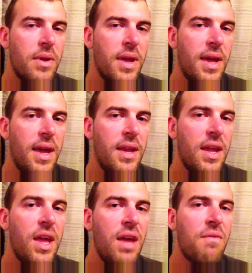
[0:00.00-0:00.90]
And
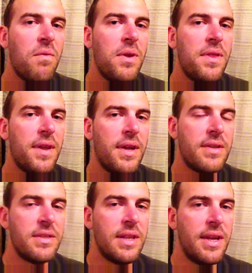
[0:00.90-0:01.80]
everything
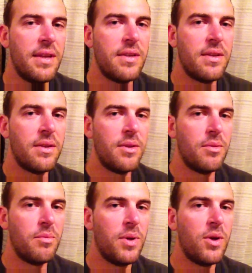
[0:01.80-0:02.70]
is linked,
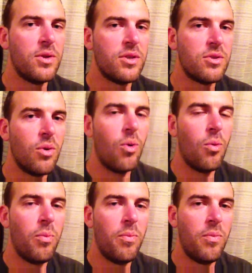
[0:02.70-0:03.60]
because it's
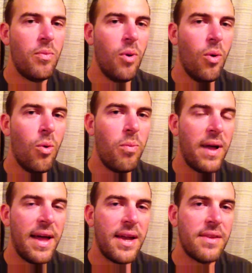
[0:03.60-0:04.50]
all
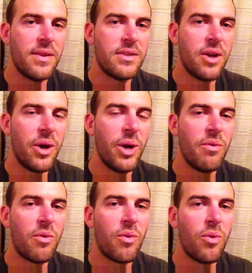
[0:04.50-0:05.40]
part of this
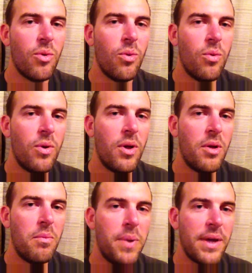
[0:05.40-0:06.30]
overall
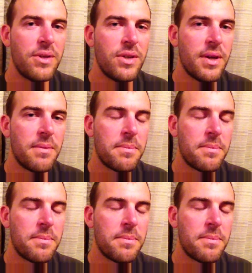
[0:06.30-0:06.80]
picture.